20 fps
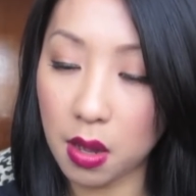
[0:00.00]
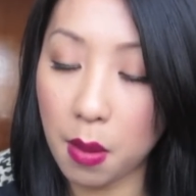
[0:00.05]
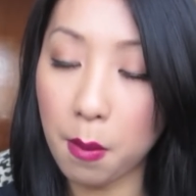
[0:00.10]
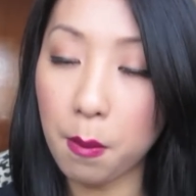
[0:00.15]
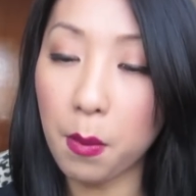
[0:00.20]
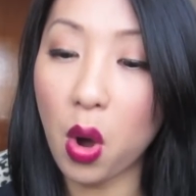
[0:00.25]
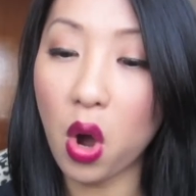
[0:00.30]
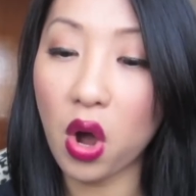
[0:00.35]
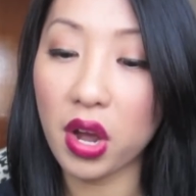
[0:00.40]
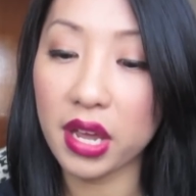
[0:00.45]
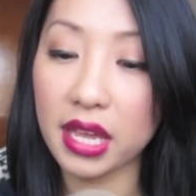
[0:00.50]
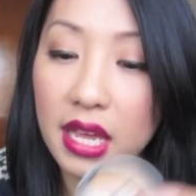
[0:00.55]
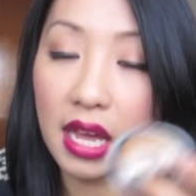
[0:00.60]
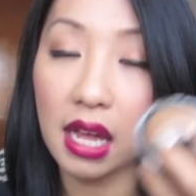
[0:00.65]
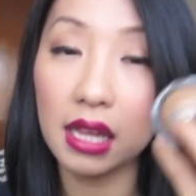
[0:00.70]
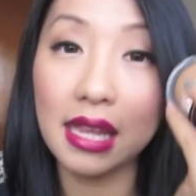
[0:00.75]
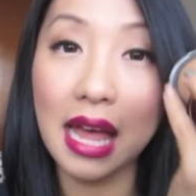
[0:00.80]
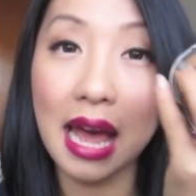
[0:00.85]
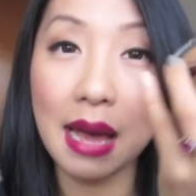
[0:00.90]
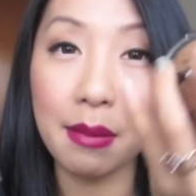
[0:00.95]
Moi
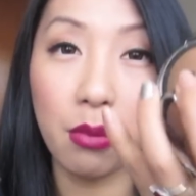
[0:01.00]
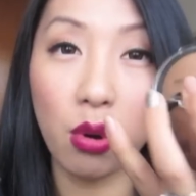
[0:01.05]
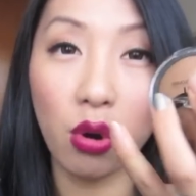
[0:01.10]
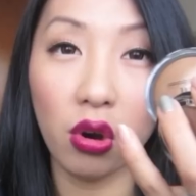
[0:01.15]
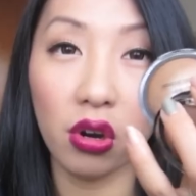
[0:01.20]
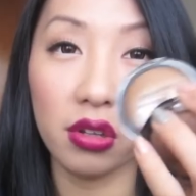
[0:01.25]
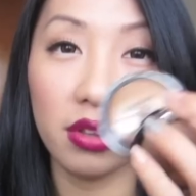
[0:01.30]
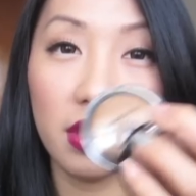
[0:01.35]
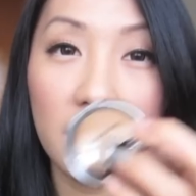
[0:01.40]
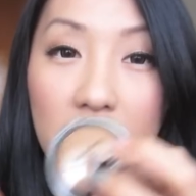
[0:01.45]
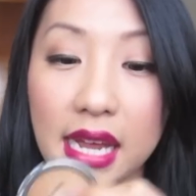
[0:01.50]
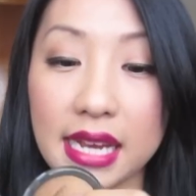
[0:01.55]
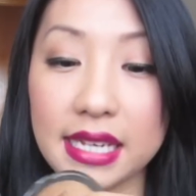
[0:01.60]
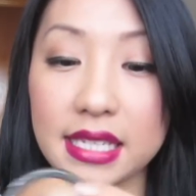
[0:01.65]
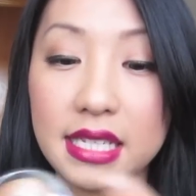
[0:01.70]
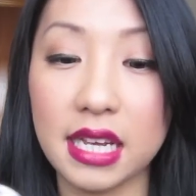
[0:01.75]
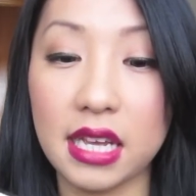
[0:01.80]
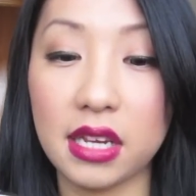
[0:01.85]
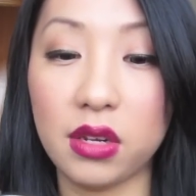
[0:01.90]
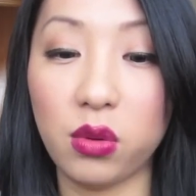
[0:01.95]
a lot more than I
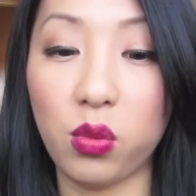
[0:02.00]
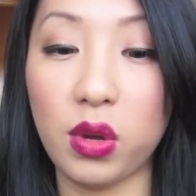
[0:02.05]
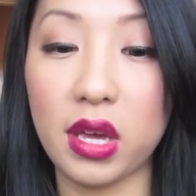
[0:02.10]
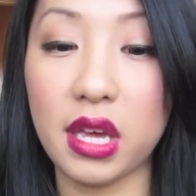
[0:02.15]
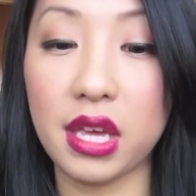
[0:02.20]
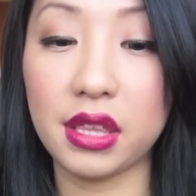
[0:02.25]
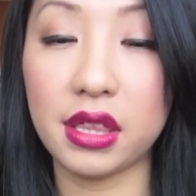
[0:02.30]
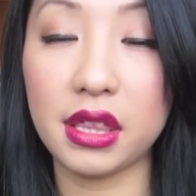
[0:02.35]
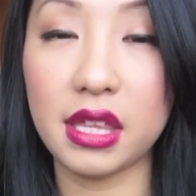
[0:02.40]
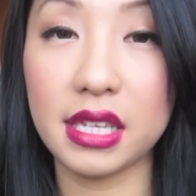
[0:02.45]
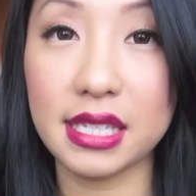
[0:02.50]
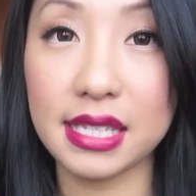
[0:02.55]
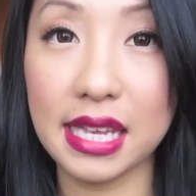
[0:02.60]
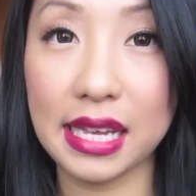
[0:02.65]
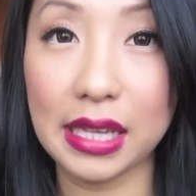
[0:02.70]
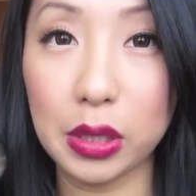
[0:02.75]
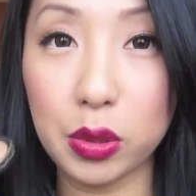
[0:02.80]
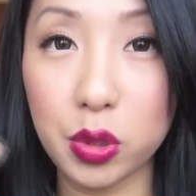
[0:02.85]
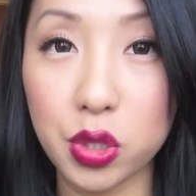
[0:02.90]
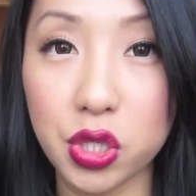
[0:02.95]
did with the
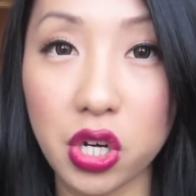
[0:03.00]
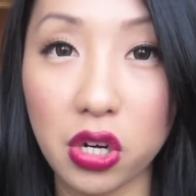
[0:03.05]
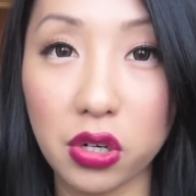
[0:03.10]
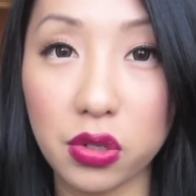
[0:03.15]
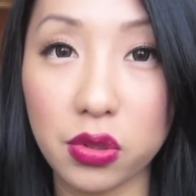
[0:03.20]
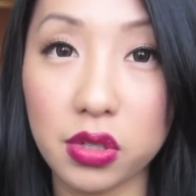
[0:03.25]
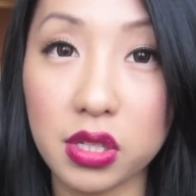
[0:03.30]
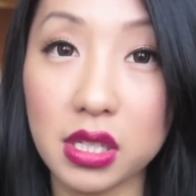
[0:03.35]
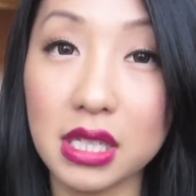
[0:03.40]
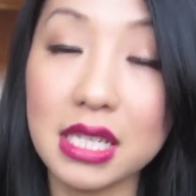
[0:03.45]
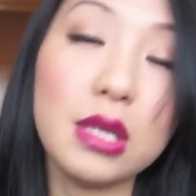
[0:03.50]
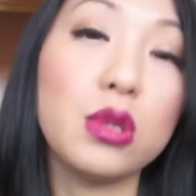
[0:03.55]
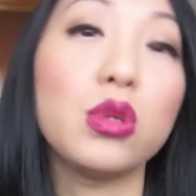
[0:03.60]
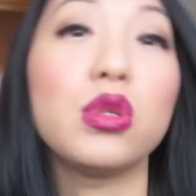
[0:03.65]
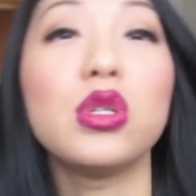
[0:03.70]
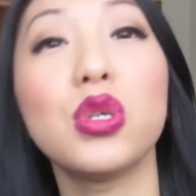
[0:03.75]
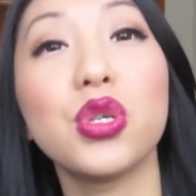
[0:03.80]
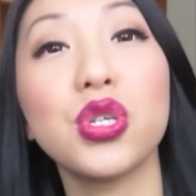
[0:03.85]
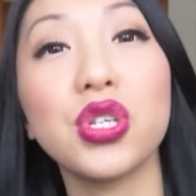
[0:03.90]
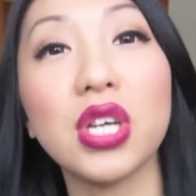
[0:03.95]
St.
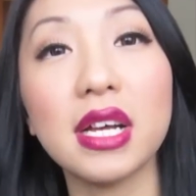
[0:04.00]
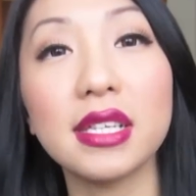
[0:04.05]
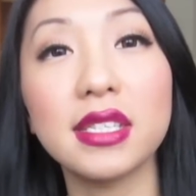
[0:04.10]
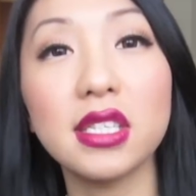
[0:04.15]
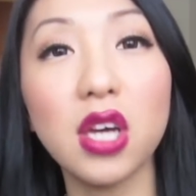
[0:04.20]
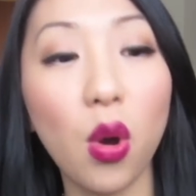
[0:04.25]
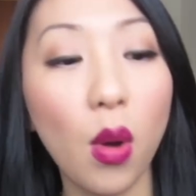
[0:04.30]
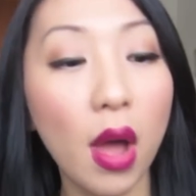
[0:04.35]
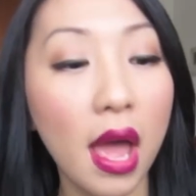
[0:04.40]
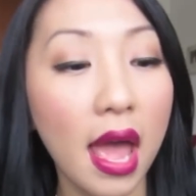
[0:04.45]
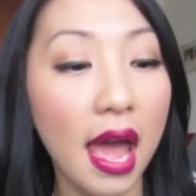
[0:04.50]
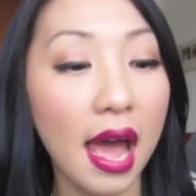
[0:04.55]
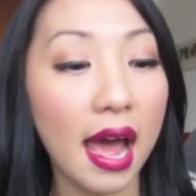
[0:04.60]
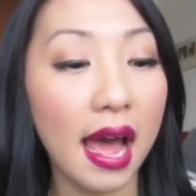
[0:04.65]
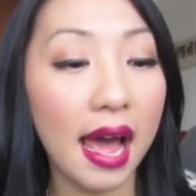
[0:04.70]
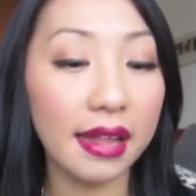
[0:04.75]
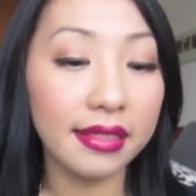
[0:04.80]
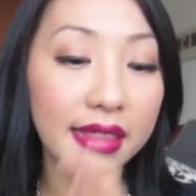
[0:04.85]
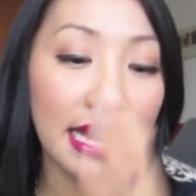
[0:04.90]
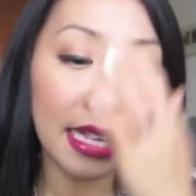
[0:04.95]
Lucia. So
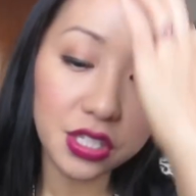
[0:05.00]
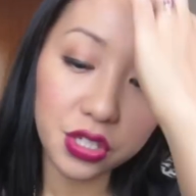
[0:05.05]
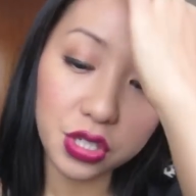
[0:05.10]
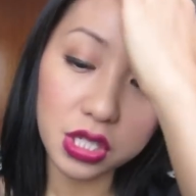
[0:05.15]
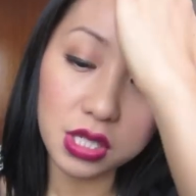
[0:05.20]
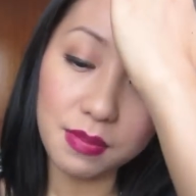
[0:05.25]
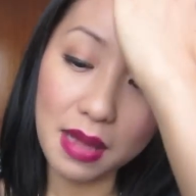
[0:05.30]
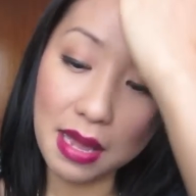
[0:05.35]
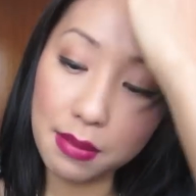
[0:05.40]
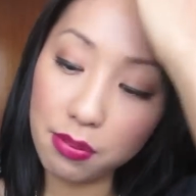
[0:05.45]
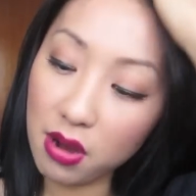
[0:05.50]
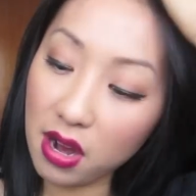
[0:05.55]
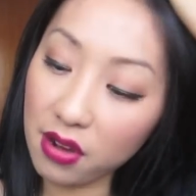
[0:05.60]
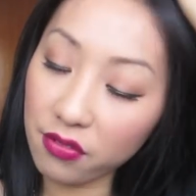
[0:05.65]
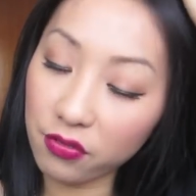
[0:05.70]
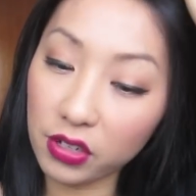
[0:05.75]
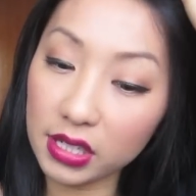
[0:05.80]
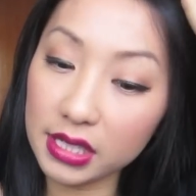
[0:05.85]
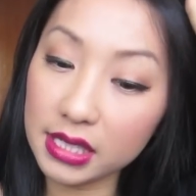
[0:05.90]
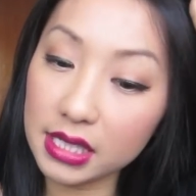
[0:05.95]
that's just my
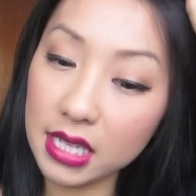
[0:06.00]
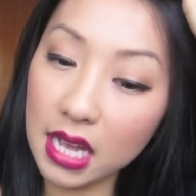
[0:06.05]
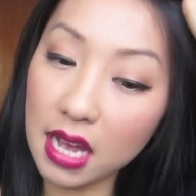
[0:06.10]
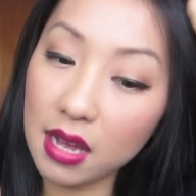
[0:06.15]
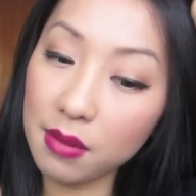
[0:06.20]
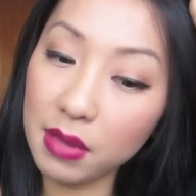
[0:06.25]
preference.